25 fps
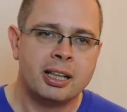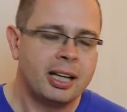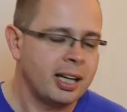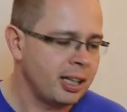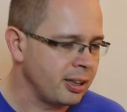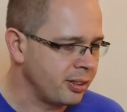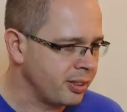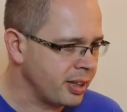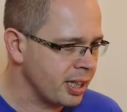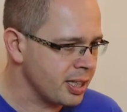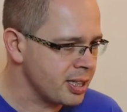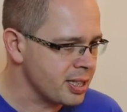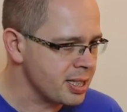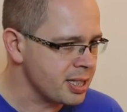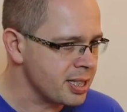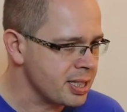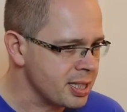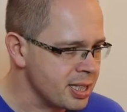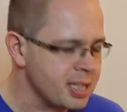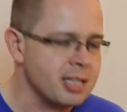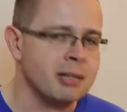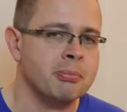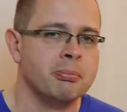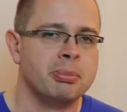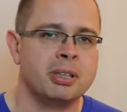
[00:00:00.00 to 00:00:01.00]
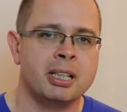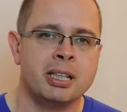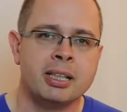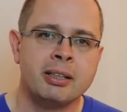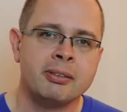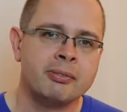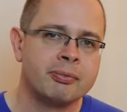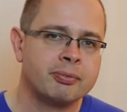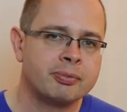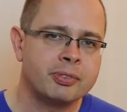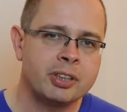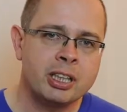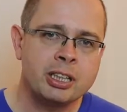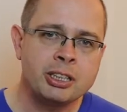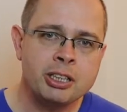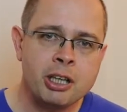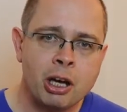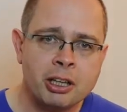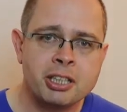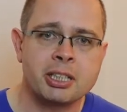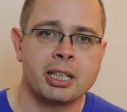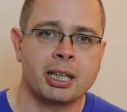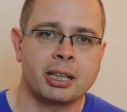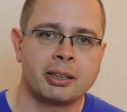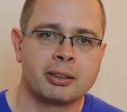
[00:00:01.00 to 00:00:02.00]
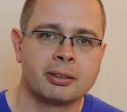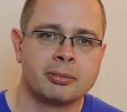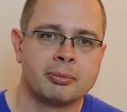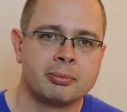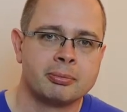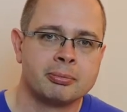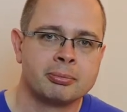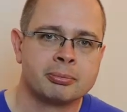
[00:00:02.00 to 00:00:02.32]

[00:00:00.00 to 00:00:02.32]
And that's simply idiotic.